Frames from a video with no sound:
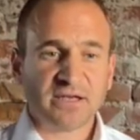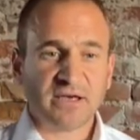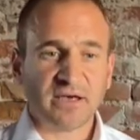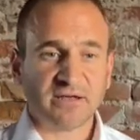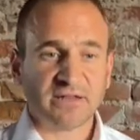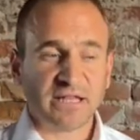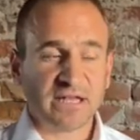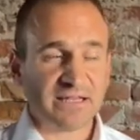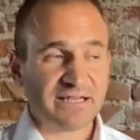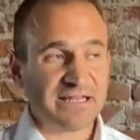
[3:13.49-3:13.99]

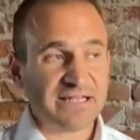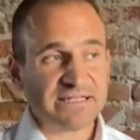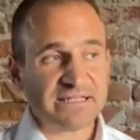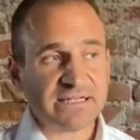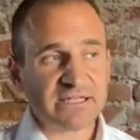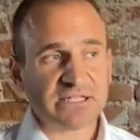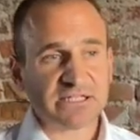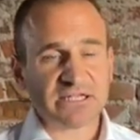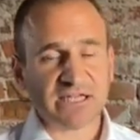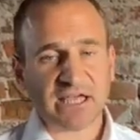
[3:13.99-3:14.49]
that
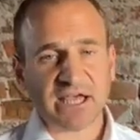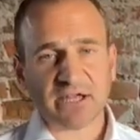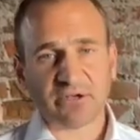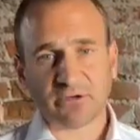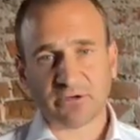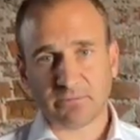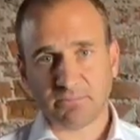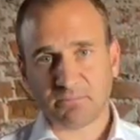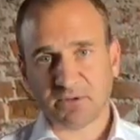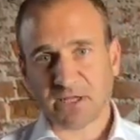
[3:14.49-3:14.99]
essentially had a
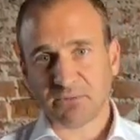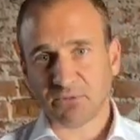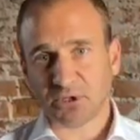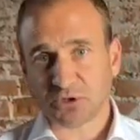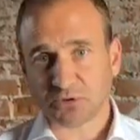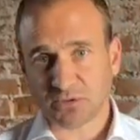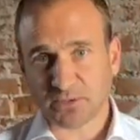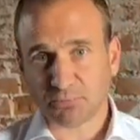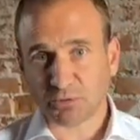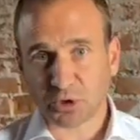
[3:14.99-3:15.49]

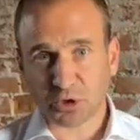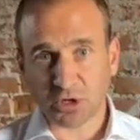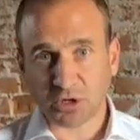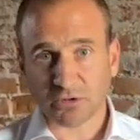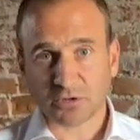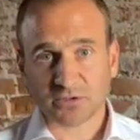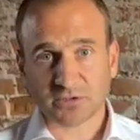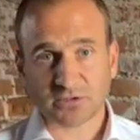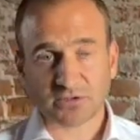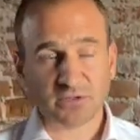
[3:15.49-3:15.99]
complementary
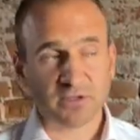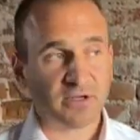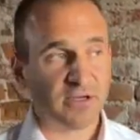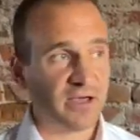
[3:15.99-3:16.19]
product,